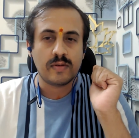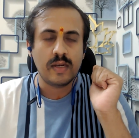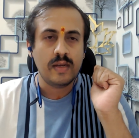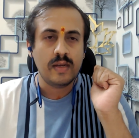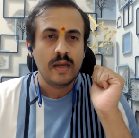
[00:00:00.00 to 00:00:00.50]

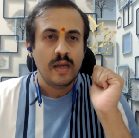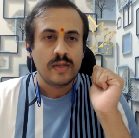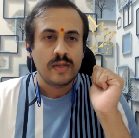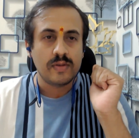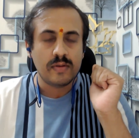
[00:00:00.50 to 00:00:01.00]
Okay.
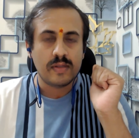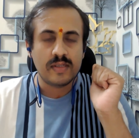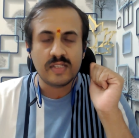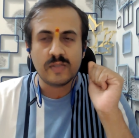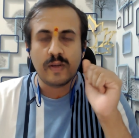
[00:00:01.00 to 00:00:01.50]
So
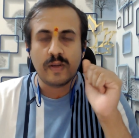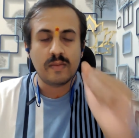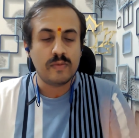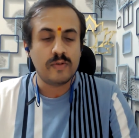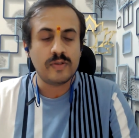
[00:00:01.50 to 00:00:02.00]
this is where
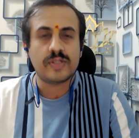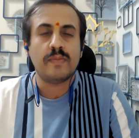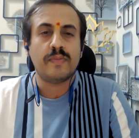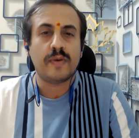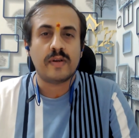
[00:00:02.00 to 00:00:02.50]
the most
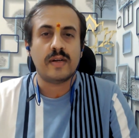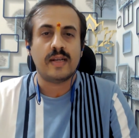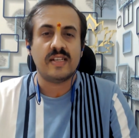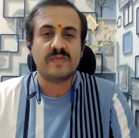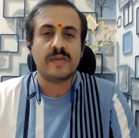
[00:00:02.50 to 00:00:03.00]

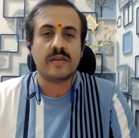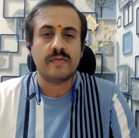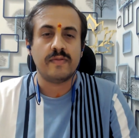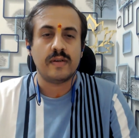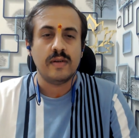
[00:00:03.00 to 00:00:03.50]
important aspect
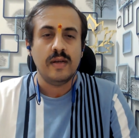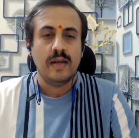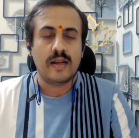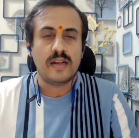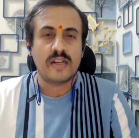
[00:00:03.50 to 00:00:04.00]
of it.
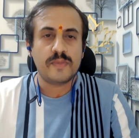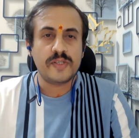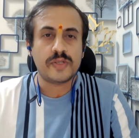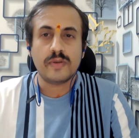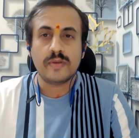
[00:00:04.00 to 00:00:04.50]
And let
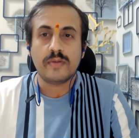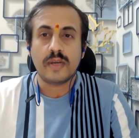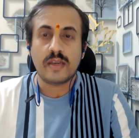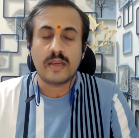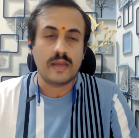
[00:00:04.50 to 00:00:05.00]
me show you
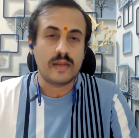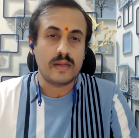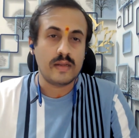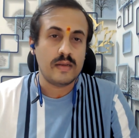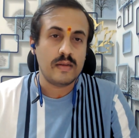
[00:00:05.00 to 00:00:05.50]

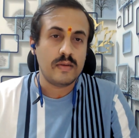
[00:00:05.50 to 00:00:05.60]
again.